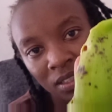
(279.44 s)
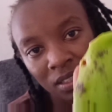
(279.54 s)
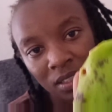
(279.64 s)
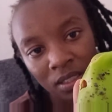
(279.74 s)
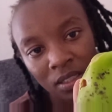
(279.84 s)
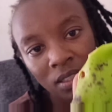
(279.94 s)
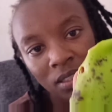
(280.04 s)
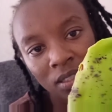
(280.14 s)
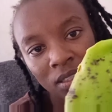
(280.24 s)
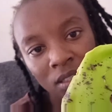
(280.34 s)
see
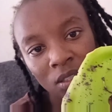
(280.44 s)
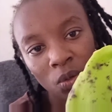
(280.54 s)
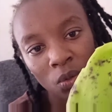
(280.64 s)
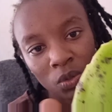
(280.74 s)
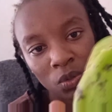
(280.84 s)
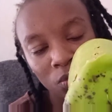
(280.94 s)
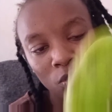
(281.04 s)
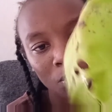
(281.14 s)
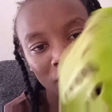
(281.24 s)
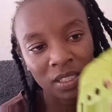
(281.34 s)
because of
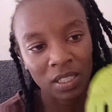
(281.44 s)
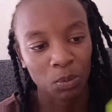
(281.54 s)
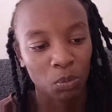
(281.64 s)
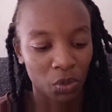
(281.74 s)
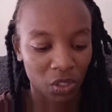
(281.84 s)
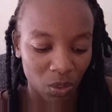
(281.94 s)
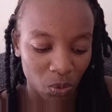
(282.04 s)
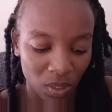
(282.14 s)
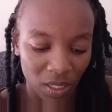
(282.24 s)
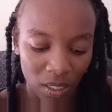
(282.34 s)
so much exposure
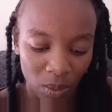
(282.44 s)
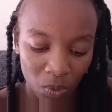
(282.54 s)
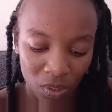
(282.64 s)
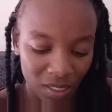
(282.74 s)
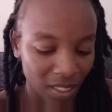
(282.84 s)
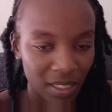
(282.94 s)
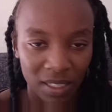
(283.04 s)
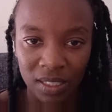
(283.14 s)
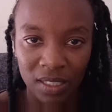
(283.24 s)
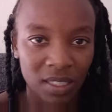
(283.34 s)
to the water and
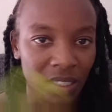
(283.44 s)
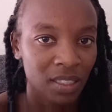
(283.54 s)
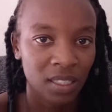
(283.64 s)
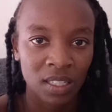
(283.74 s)
it's